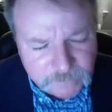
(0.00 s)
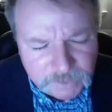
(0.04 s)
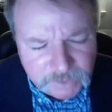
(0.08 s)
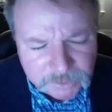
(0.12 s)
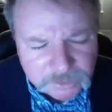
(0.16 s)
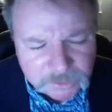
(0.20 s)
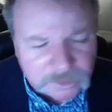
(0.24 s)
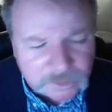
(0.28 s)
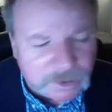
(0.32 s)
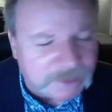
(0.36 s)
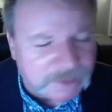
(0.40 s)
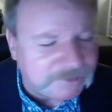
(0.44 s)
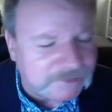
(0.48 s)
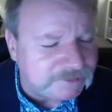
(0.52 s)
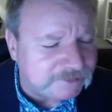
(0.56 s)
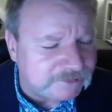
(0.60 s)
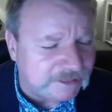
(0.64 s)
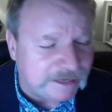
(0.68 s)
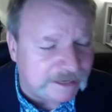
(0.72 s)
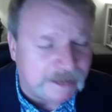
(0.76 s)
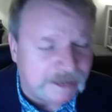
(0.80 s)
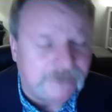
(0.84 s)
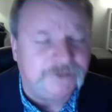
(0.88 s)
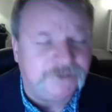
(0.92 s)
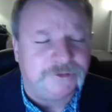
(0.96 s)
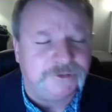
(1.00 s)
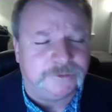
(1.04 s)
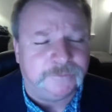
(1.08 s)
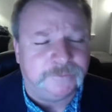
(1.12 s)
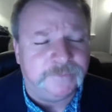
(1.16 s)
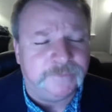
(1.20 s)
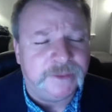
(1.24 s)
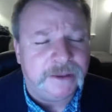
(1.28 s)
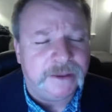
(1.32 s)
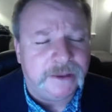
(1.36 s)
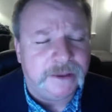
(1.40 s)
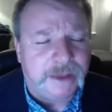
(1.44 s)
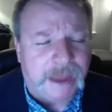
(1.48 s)
Lodge of St. Andrew.
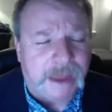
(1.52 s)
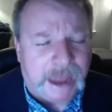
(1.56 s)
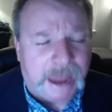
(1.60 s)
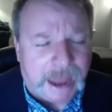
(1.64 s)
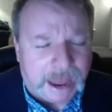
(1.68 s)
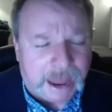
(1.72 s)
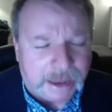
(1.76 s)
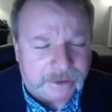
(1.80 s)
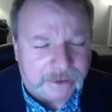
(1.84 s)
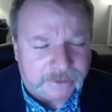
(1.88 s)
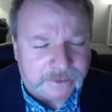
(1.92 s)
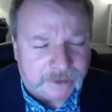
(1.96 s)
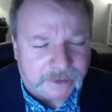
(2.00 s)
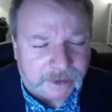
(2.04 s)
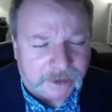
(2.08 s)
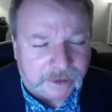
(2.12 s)
And,